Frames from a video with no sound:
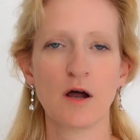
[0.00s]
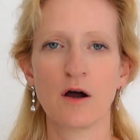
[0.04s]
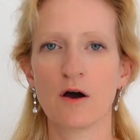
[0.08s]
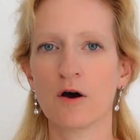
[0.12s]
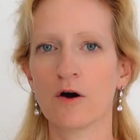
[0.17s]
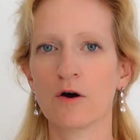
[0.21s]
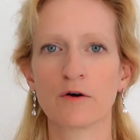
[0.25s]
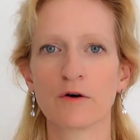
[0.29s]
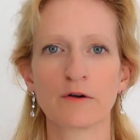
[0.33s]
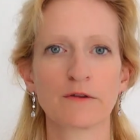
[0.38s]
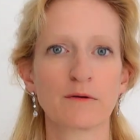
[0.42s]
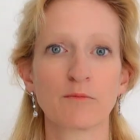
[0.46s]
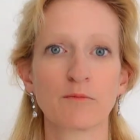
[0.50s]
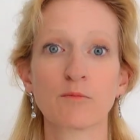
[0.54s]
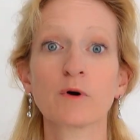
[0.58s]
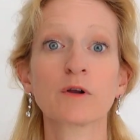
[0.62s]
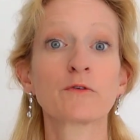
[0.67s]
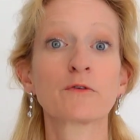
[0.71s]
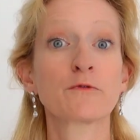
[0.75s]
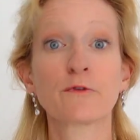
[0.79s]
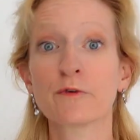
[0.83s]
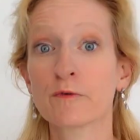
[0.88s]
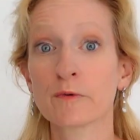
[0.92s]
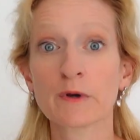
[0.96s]
or
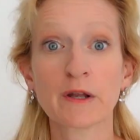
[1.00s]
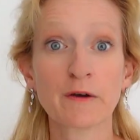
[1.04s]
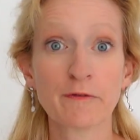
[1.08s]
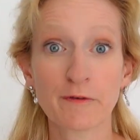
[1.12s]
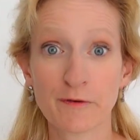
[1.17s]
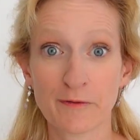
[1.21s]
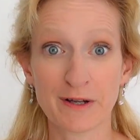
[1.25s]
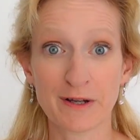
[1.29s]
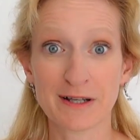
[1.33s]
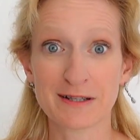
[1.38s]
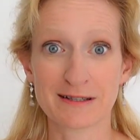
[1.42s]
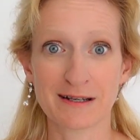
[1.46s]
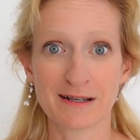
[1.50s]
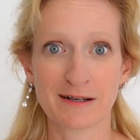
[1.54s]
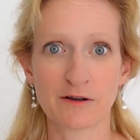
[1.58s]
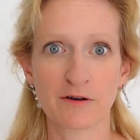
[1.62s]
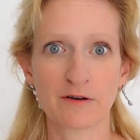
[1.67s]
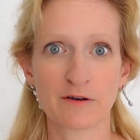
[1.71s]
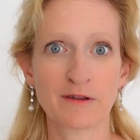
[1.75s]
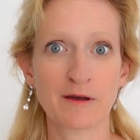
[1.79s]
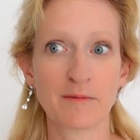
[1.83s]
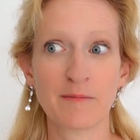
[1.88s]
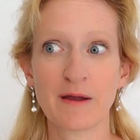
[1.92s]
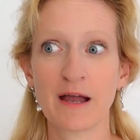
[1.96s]
for whatever reason, or
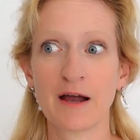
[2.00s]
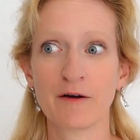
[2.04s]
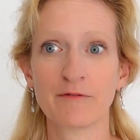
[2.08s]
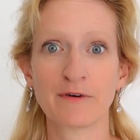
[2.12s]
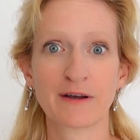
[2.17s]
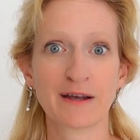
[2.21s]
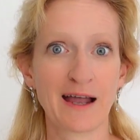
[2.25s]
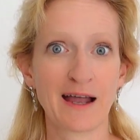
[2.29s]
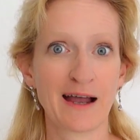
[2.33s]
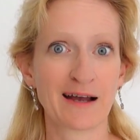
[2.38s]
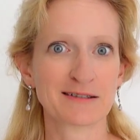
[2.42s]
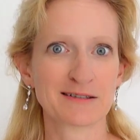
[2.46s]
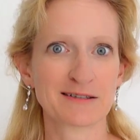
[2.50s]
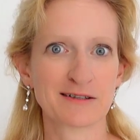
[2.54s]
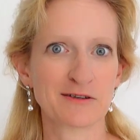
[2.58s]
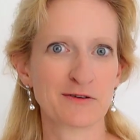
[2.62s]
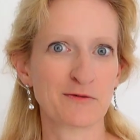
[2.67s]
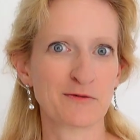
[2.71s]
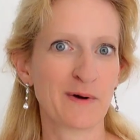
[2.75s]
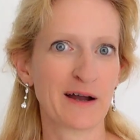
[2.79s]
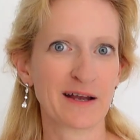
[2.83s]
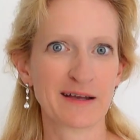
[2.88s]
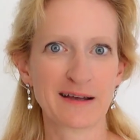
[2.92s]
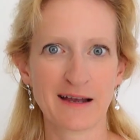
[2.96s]
they may have a cat and you
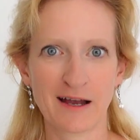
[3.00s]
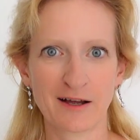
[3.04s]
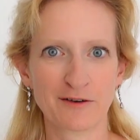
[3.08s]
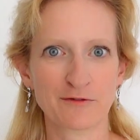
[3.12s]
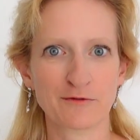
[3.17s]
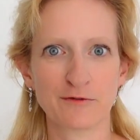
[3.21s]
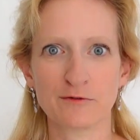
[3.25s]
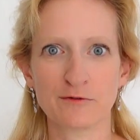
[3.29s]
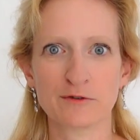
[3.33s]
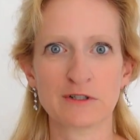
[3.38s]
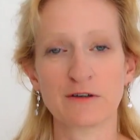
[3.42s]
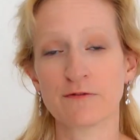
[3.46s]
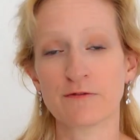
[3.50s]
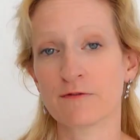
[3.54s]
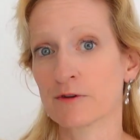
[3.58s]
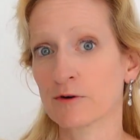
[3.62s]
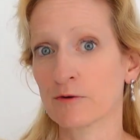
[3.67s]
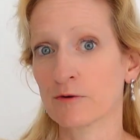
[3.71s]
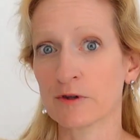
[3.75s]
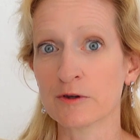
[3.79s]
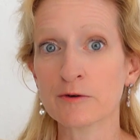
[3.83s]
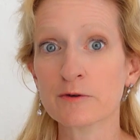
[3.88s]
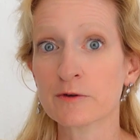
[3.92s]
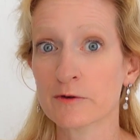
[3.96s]
buy cat food even though
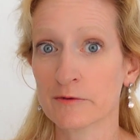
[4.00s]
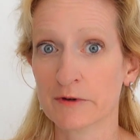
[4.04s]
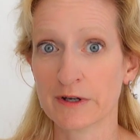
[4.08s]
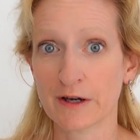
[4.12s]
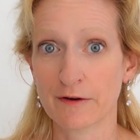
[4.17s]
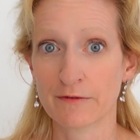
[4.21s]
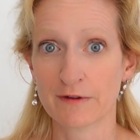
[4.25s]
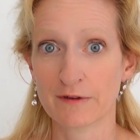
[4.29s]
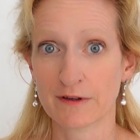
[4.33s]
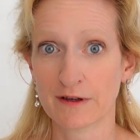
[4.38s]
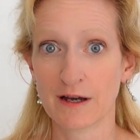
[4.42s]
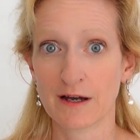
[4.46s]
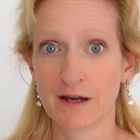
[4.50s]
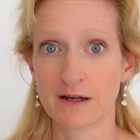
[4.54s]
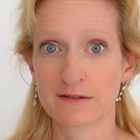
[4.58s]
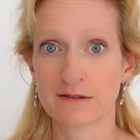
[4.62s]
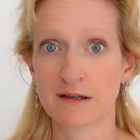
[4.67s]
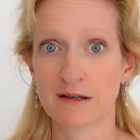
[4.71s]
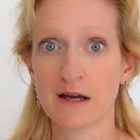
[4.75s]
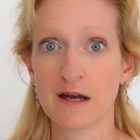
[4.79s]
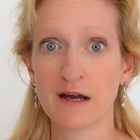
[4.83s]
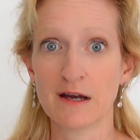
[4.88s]
you don't have the cat.